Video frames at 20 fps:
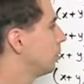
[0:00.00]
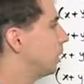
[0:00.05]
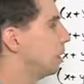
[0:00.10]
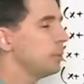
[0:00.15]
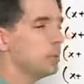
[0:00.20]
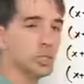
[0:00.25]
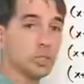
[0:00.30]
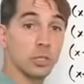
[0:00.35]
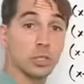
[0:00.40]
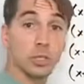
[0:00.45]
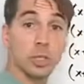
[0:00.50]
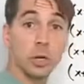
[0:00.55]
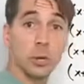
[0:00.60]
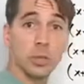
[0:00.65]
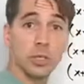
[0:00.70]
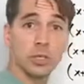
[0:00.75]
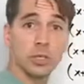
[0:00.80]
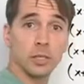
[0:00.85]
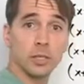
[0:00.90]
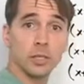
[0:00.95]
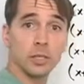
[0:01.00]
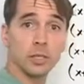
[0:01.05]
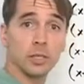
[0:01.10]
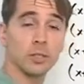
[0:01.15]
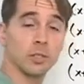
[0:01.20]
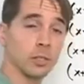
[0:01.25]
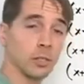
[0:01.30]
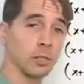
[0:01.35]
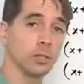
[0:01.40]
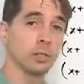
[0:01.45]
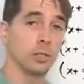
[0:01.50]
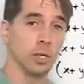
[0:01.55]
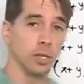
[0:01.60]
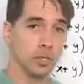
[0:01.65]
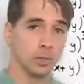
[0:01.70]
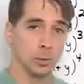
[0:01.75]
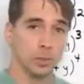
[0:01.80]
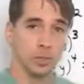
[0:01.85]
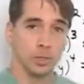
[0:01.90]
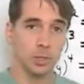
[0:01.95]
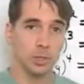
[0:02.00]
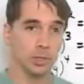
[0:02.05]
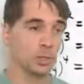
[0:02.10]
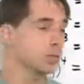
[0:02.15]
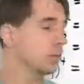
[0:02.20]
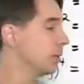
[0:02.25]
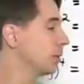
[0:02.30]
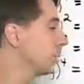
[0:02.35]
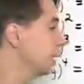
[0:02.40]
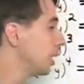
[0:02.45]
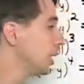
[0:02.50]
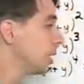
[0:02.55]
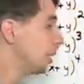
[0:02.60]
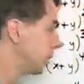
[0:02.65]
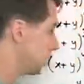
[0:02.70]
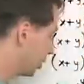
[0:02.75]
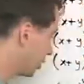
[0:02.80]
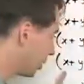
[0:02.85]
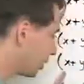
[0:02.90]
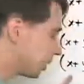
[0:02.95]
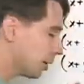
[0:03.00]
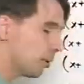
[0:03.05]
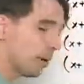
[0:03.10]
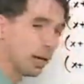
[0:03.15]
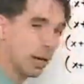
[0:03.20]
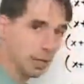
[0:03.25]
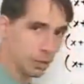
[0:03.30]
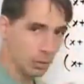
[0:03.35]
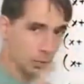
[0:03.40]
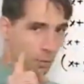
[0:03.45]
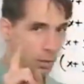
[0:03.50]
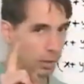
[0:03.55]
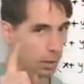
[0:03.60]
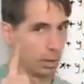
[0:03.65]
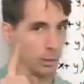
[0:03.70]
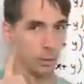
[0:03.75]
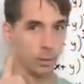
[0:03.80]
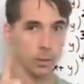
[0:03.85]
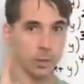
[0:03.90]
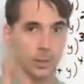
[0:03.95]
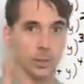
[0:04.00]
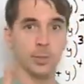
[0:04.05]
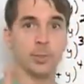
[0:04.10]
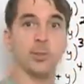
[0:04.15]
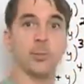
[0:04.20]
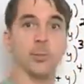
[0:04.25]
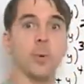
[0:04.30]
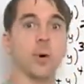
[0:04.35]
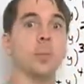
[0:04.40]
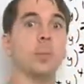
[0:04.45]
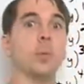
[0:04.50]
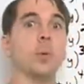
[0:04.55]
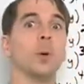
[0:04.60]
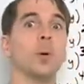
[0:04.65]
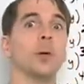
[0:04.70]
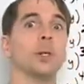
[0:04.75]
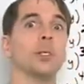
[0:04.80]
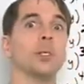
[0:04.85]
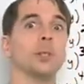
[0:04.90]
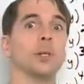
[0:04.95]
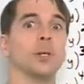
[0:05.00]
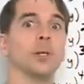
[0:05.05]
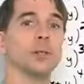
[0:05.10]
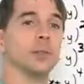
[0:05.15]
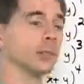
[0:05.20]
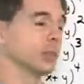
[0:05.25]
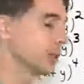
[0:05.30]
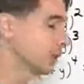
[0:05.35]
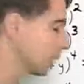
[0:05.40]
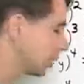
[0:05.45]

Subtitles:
Maybe it's just a coincidence. So here's what you're going to do. You're going to go ahead, I want you to do one more on your own.